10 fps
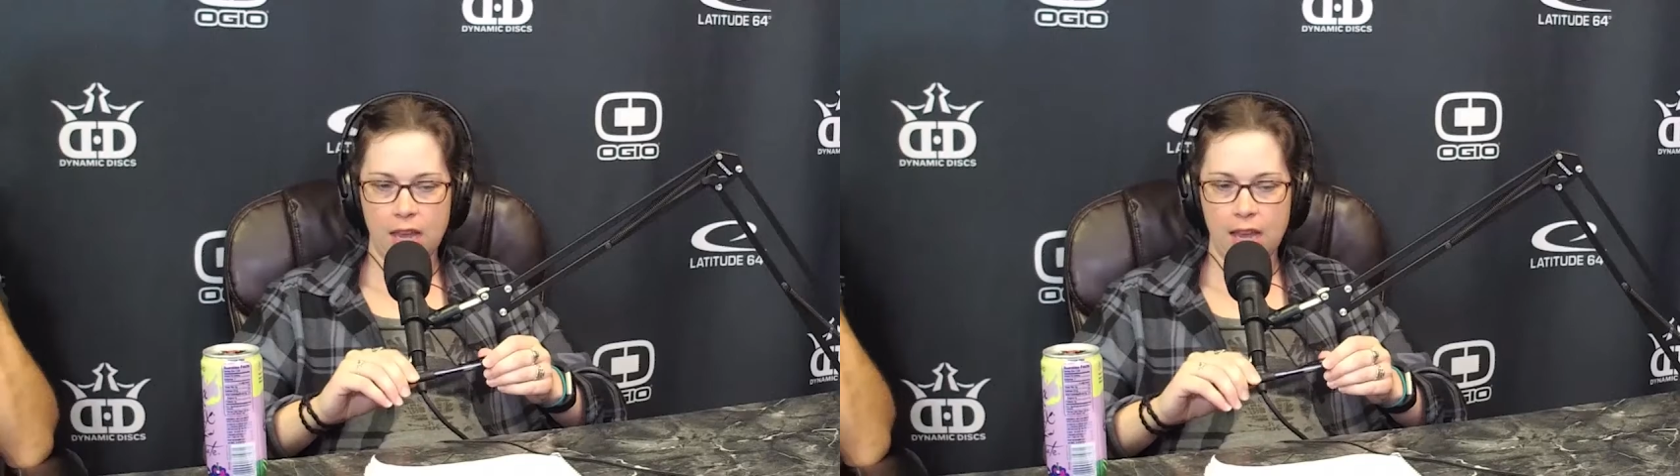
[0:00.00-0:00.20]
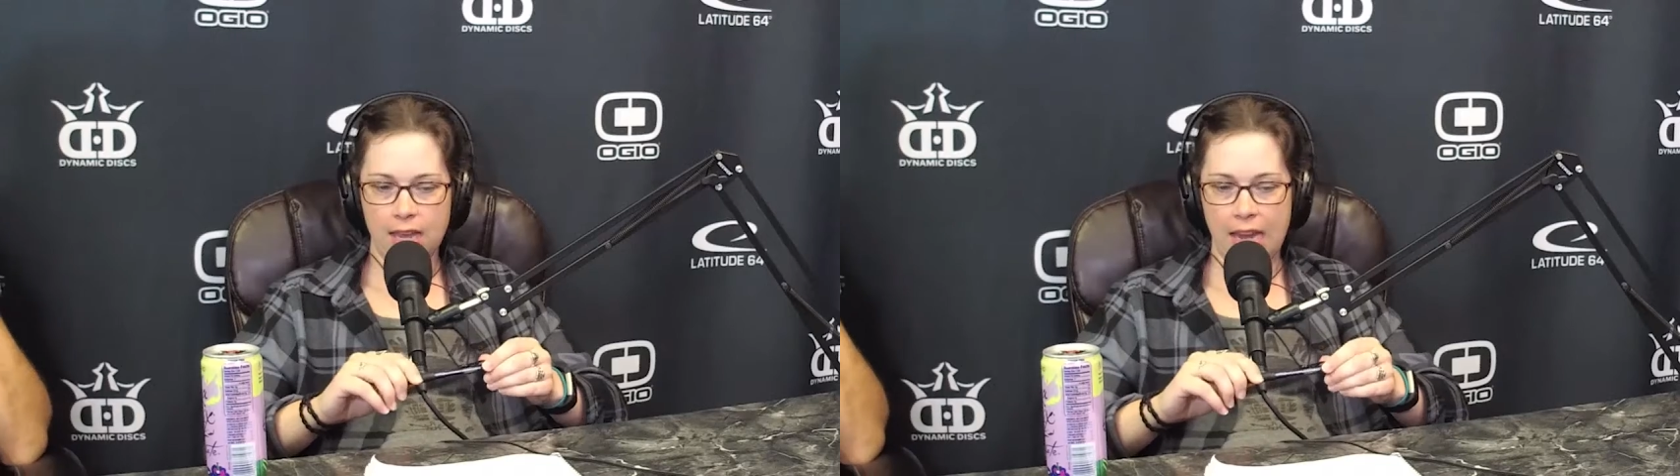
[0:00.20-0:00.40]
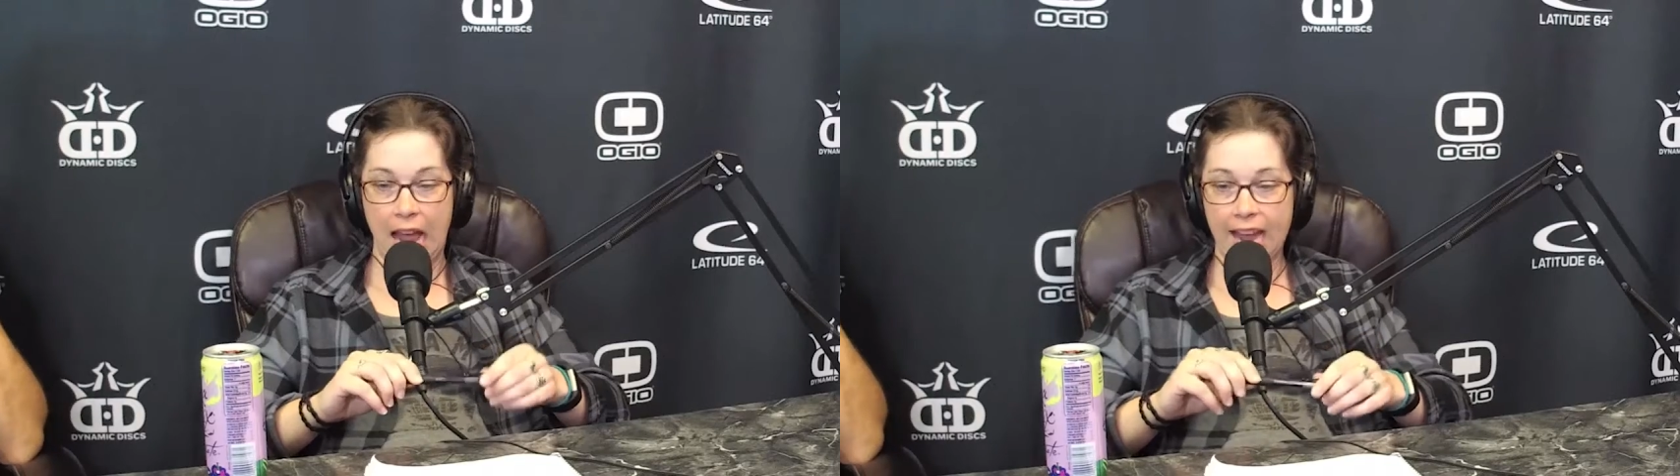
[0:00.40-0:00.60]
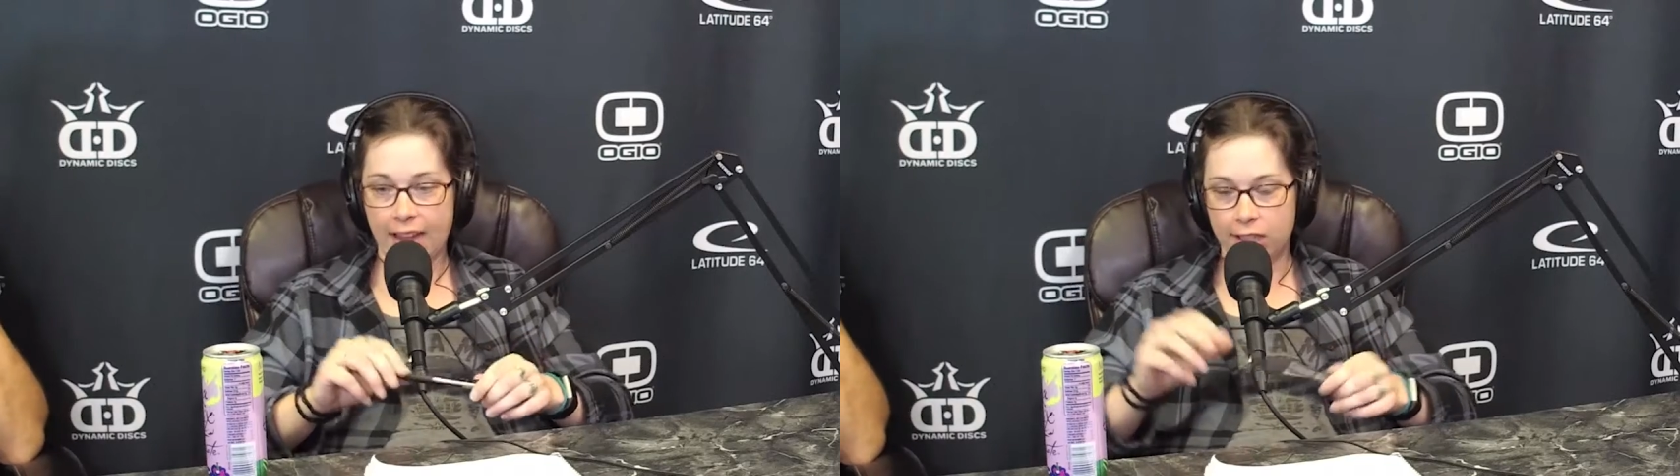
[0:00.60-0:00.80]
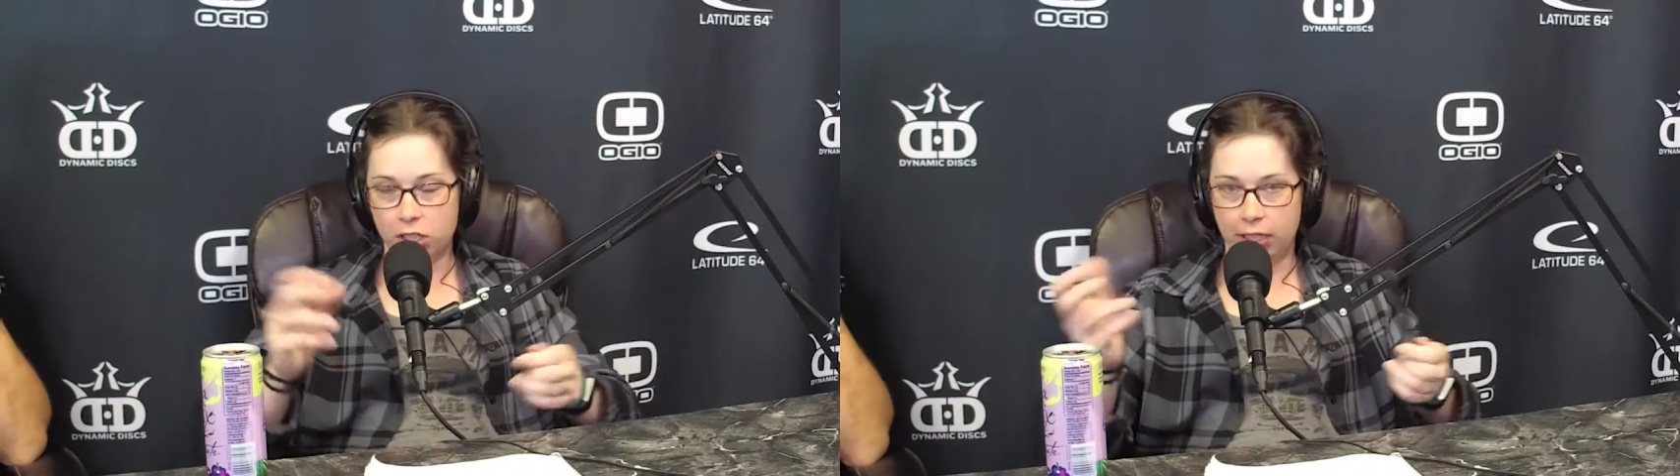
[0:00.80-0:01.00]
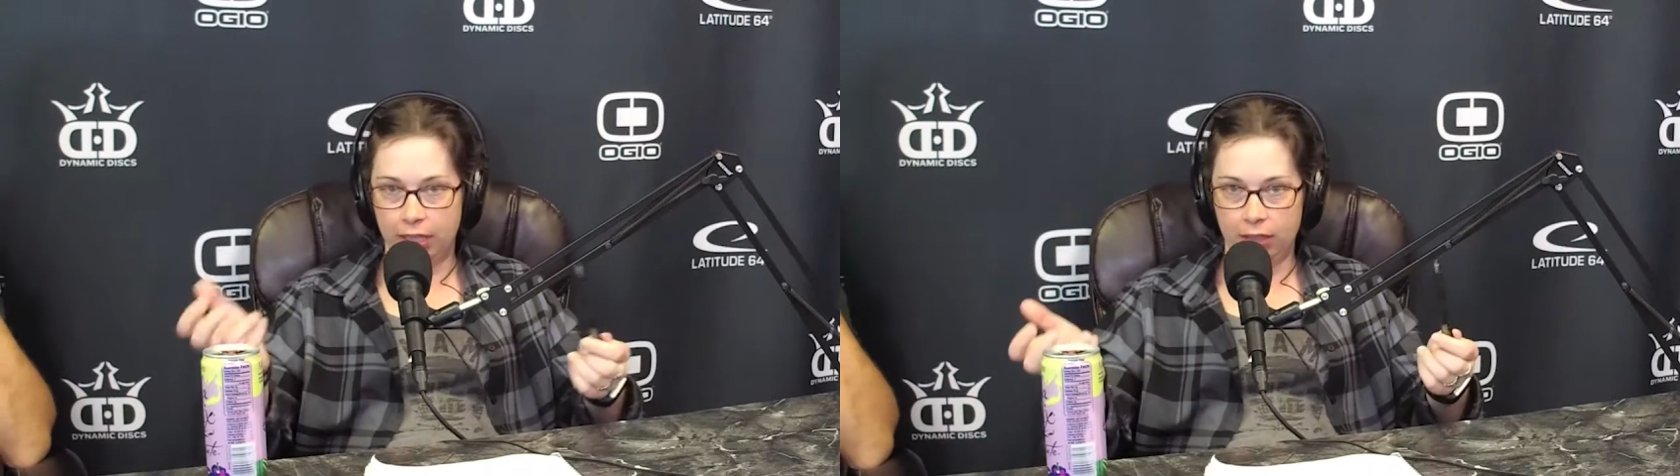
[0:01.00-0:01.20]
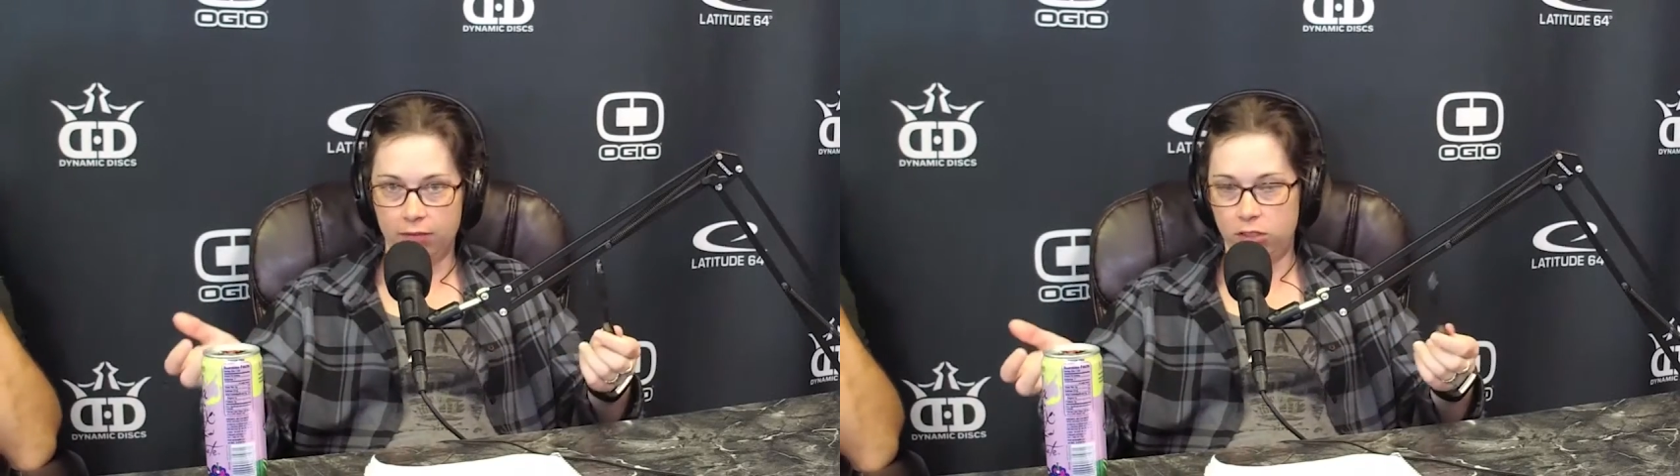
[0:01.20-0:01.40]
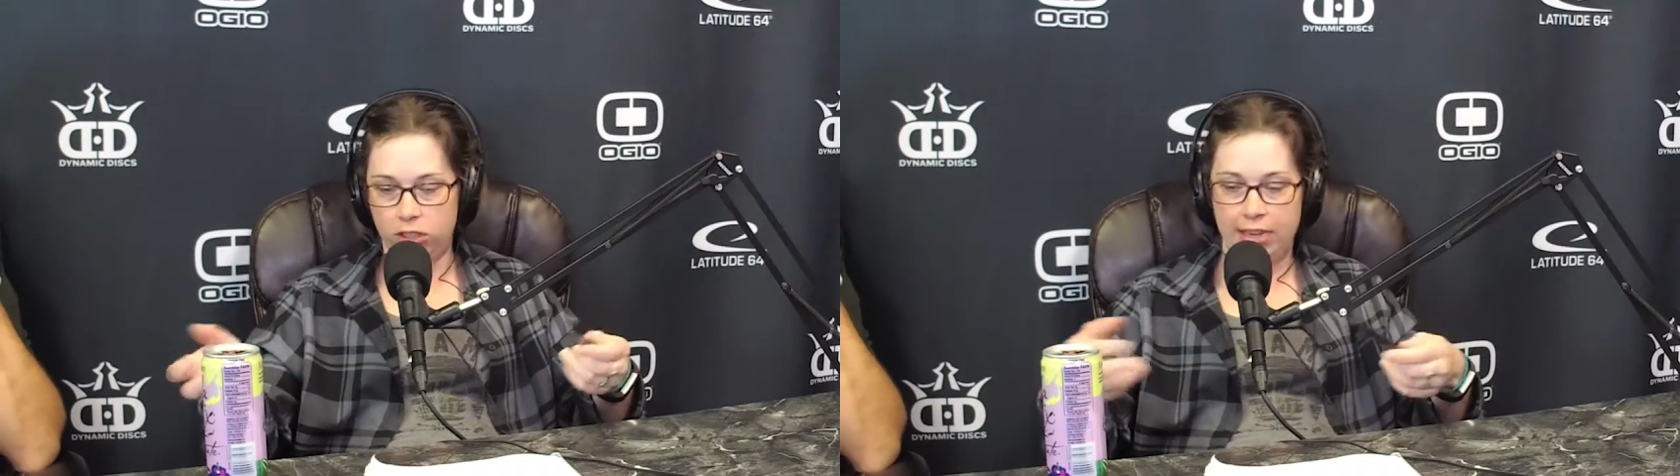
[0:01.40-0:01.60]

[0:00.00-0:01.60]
And I actually just